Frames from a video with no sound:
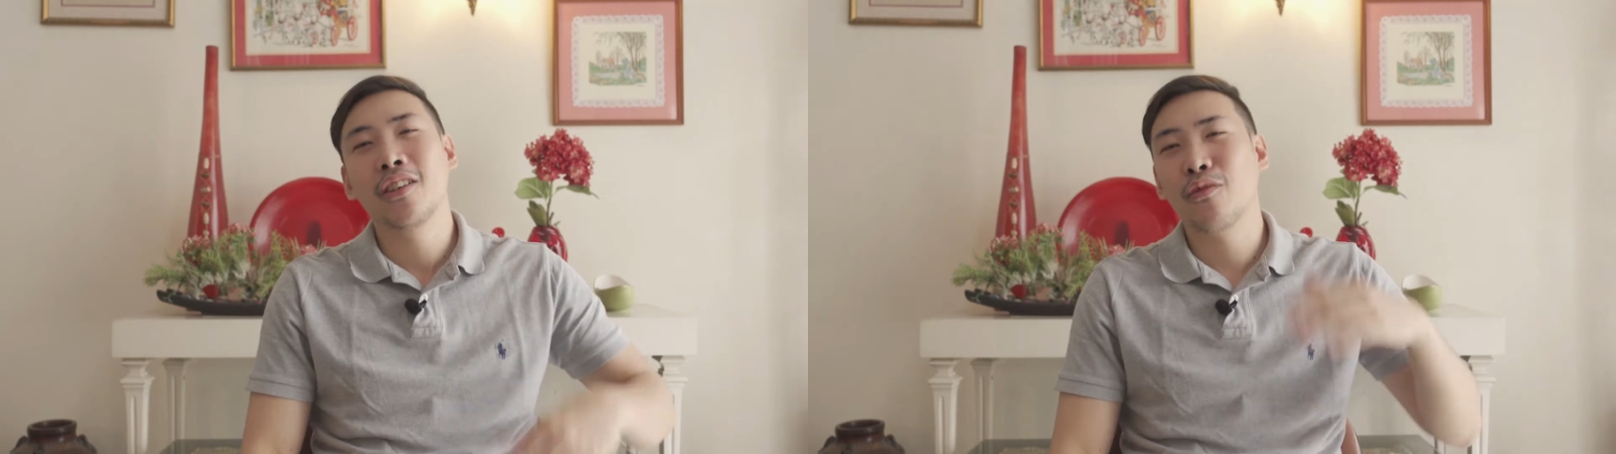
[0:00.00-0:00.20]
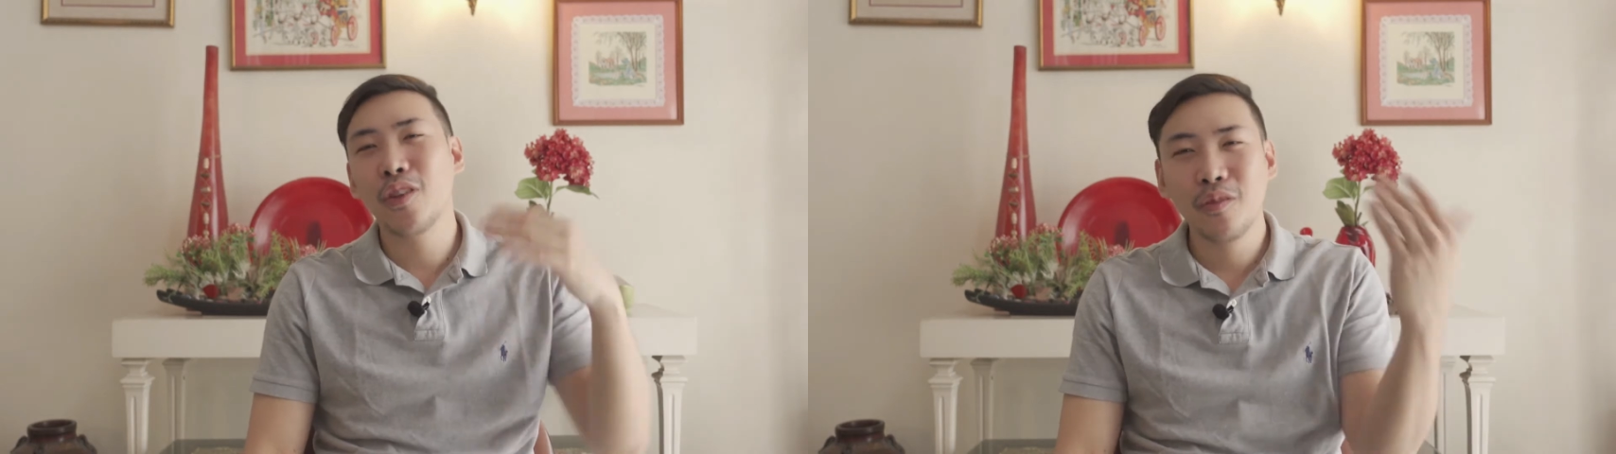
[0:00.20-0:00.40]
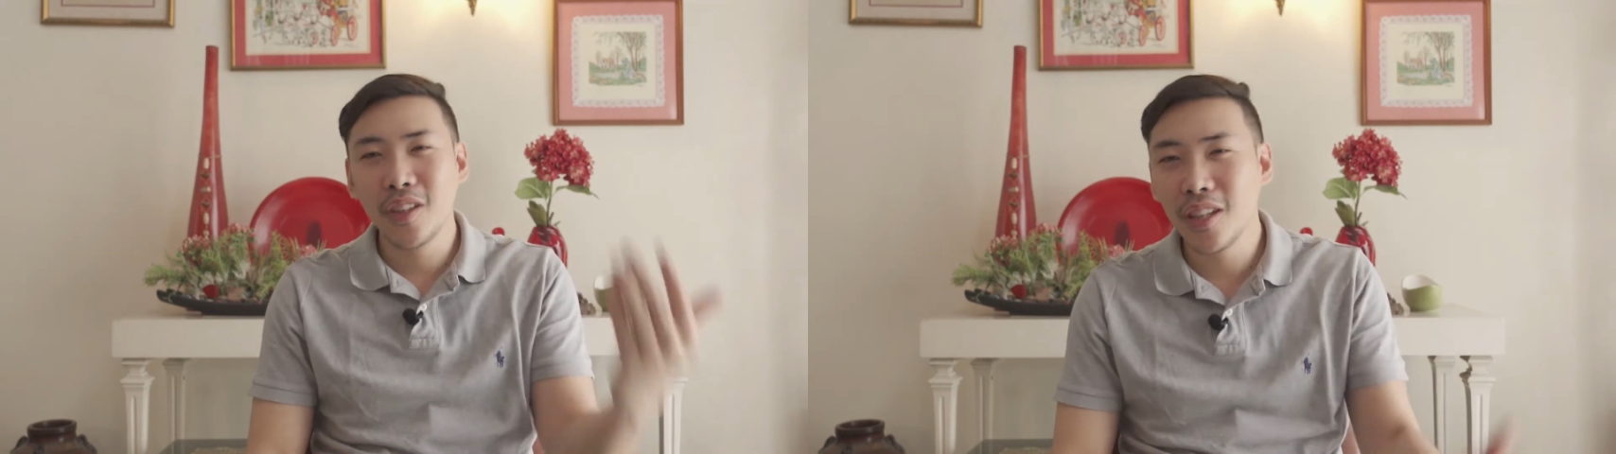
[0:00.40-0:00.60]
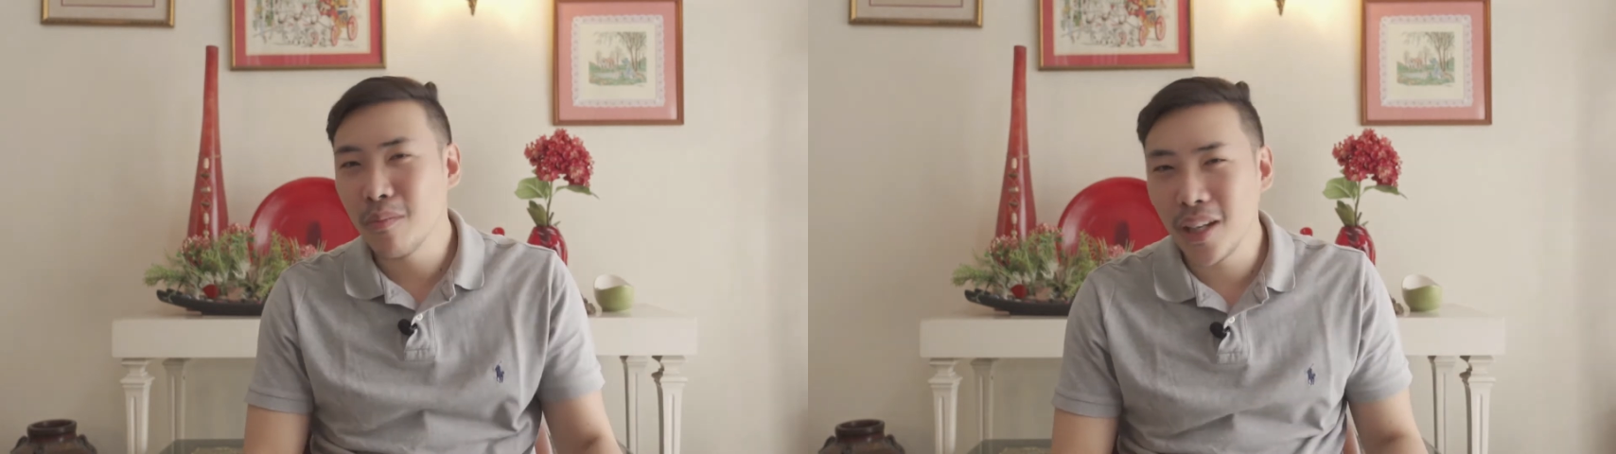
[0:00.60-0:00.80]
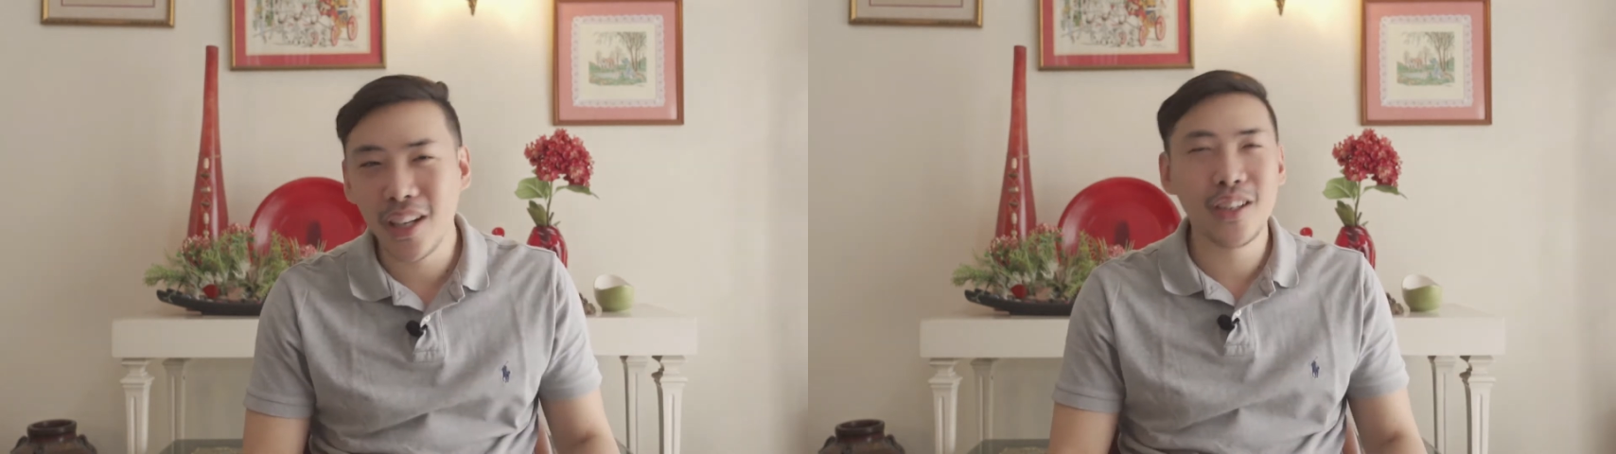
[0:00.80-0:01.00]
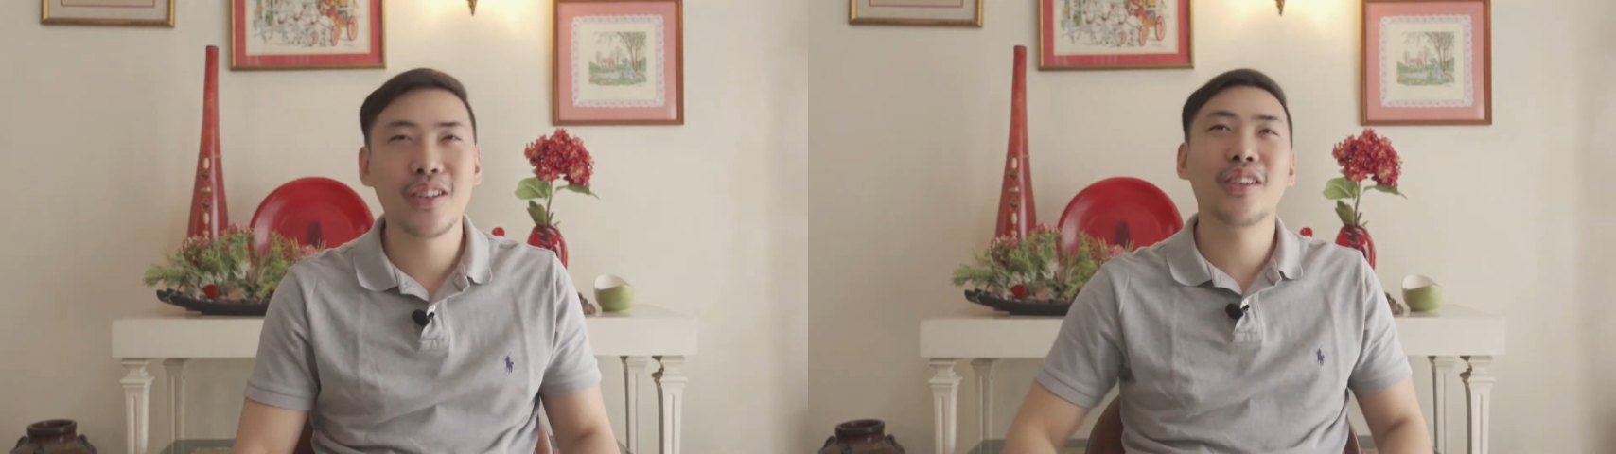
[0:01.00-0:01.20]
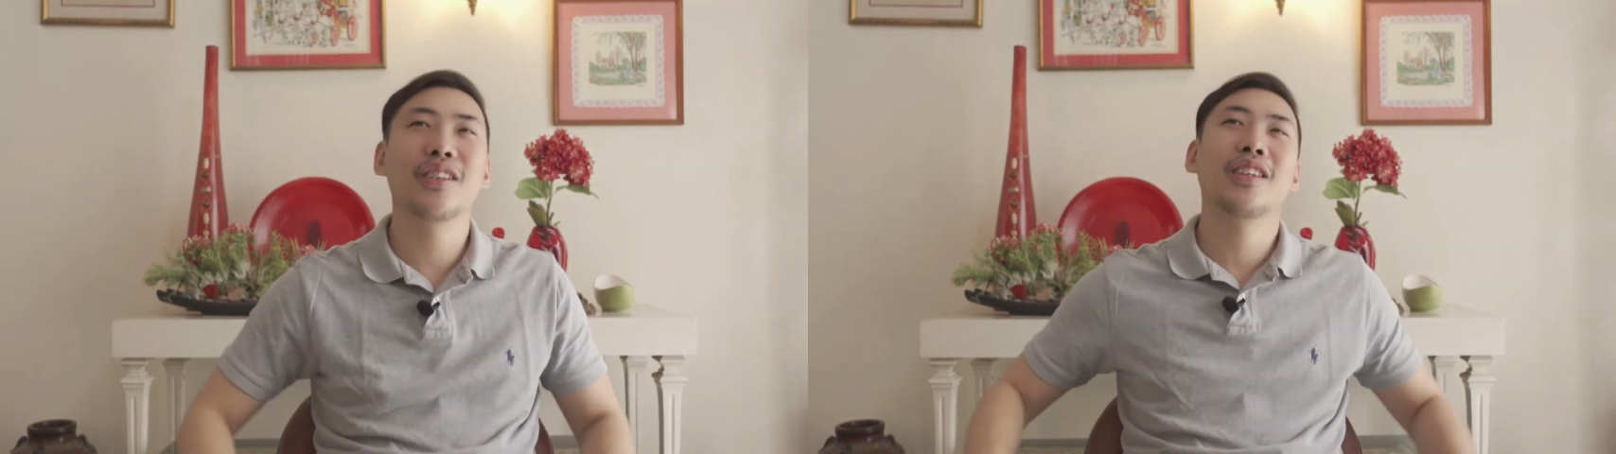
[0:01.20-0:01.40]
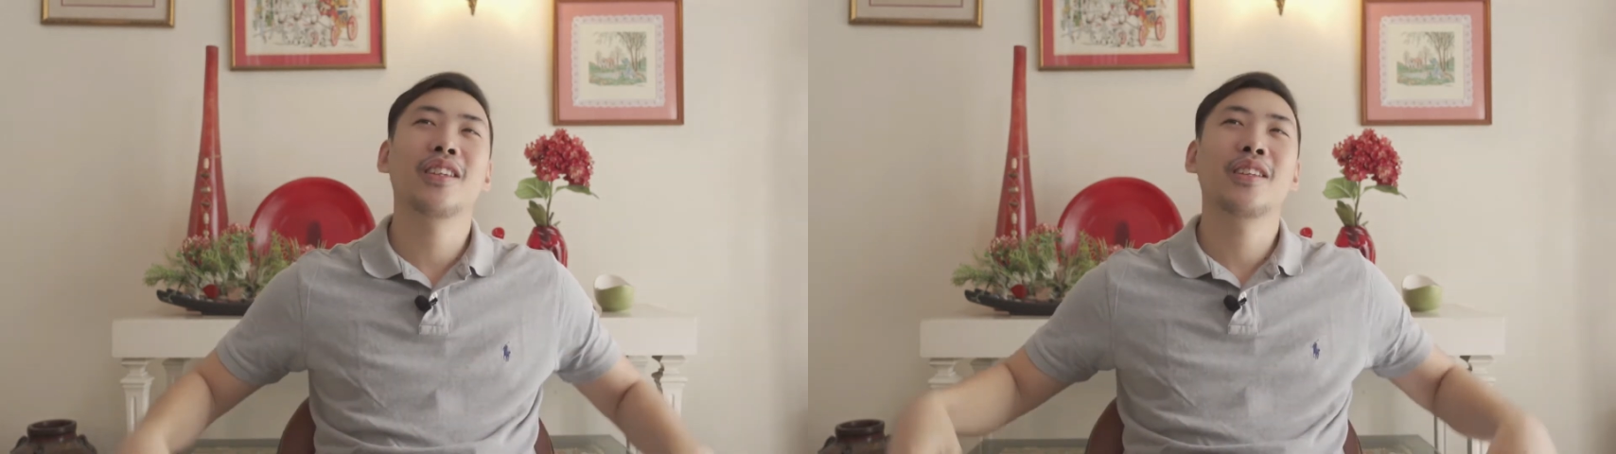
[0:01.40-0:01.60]
15
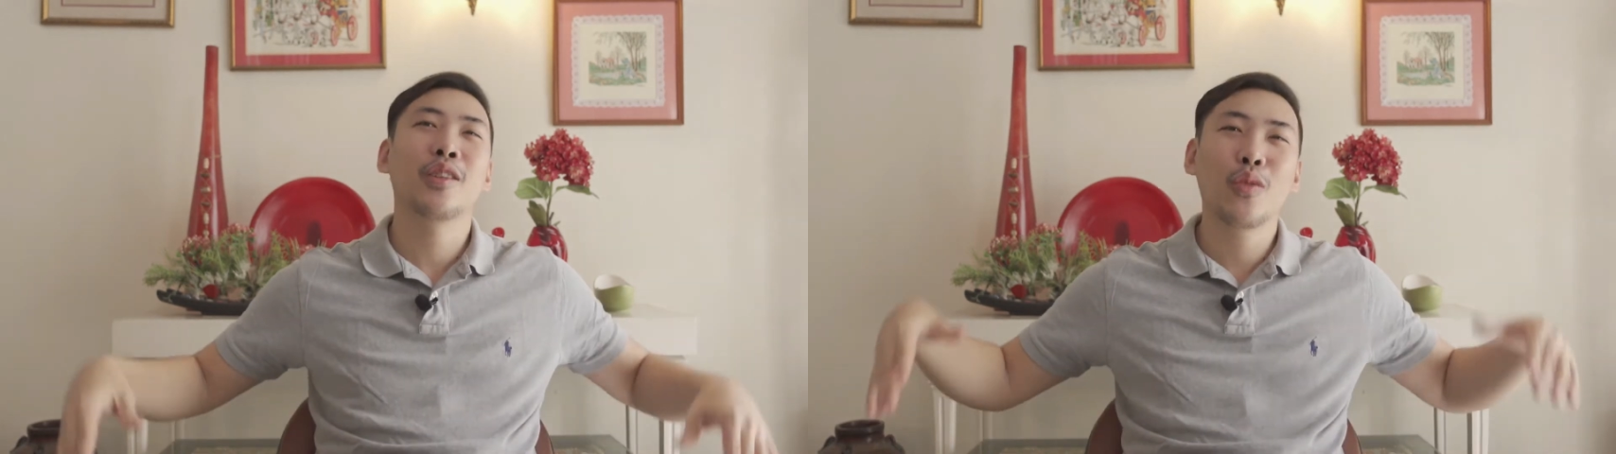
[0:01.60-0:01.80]
million,